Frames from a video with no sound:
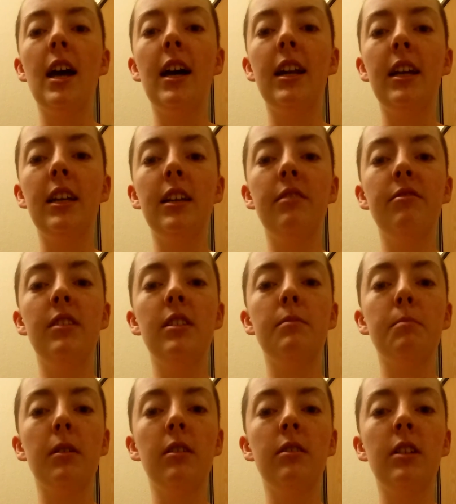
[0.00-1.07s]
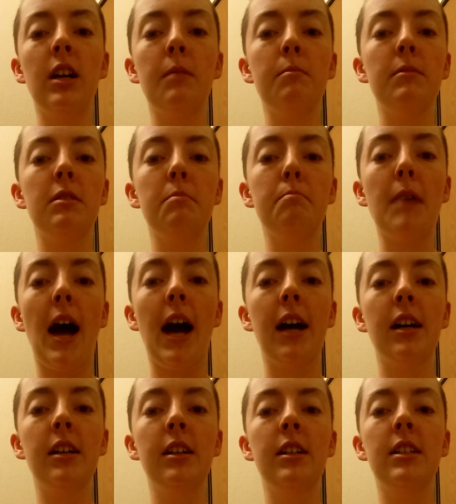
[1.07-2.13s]
and I give these programs
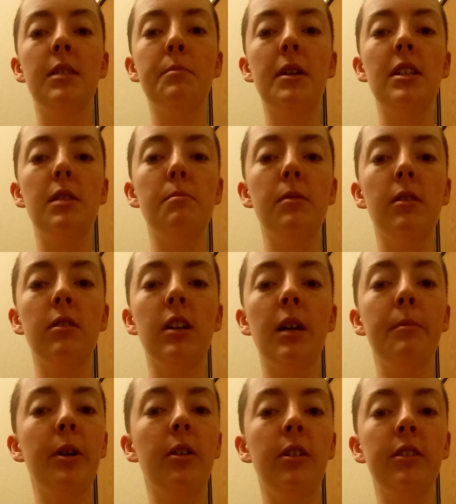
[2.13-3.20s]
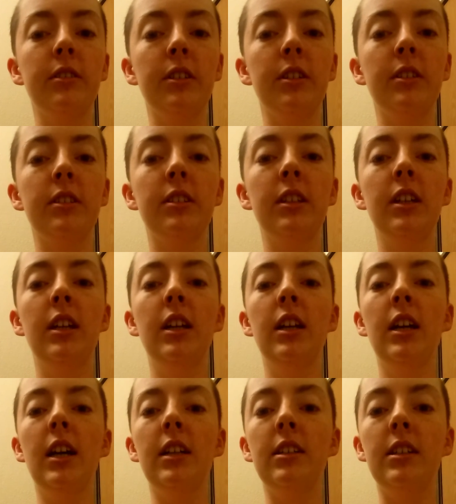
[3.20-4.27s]
back to my Deprogrammer Alters
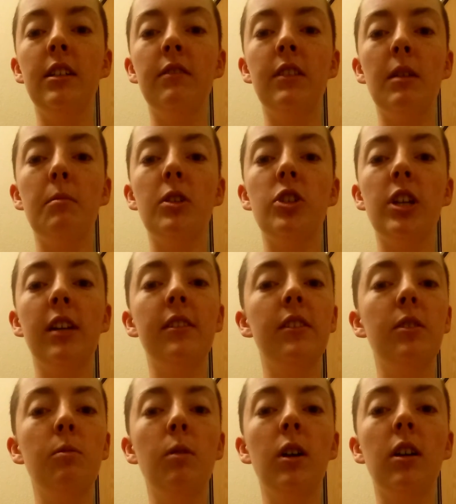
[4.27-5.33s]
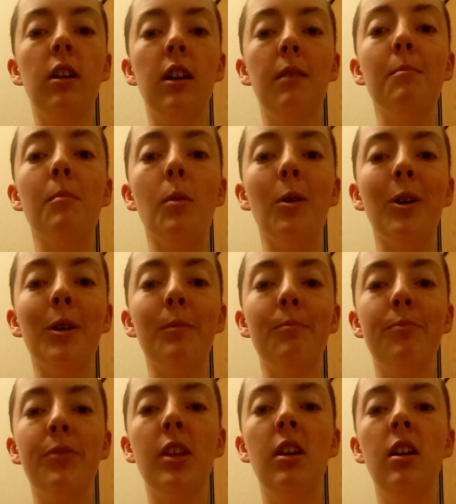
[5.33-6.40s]
and give them a chance to work on it more.
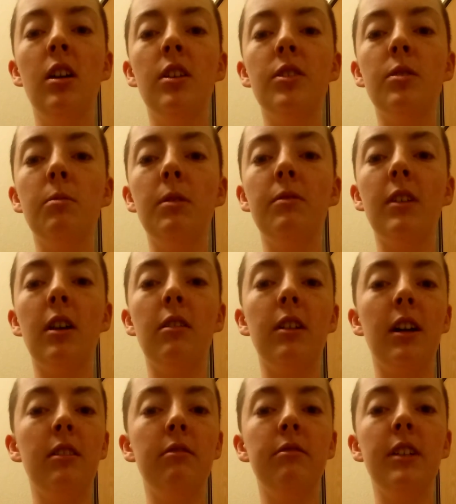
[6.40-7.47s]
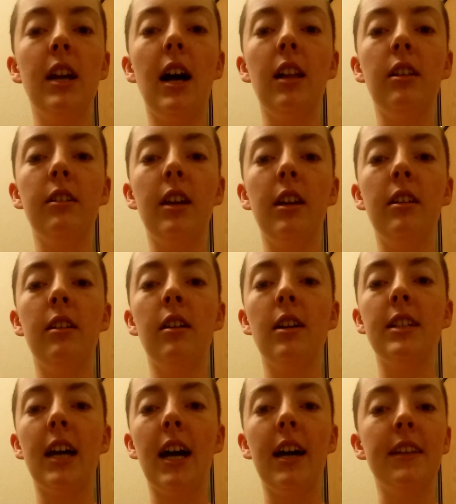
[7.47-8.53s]
So we've now kind of reallocated
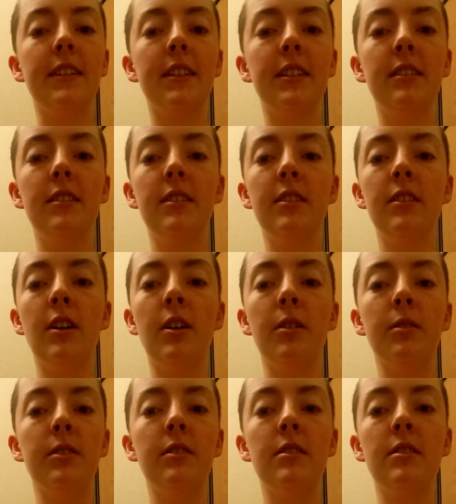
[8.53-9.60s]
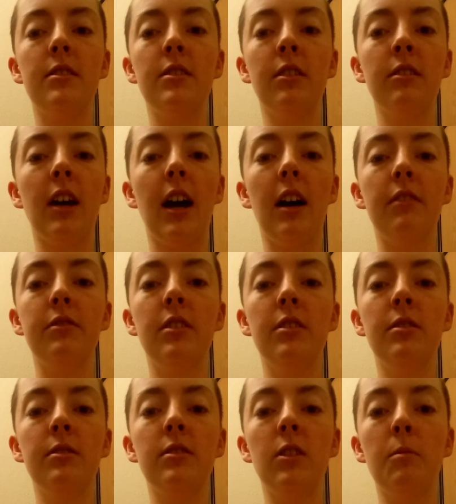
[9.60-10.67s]
our tasks so the hosts don't have to
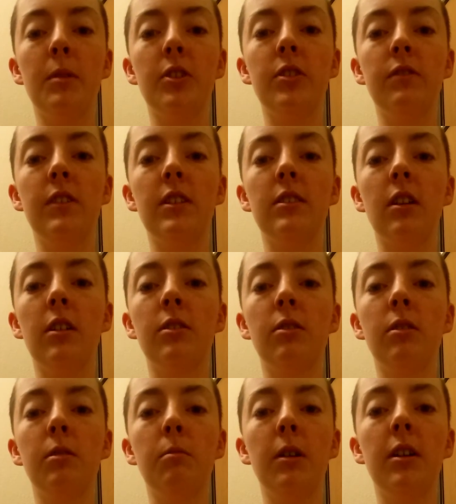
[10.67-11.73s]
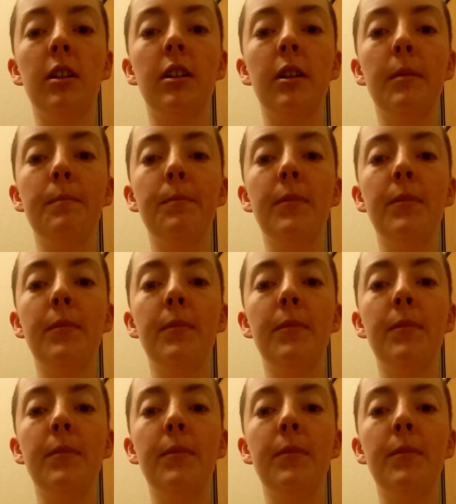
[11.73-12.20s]
do so much of this hardcore work.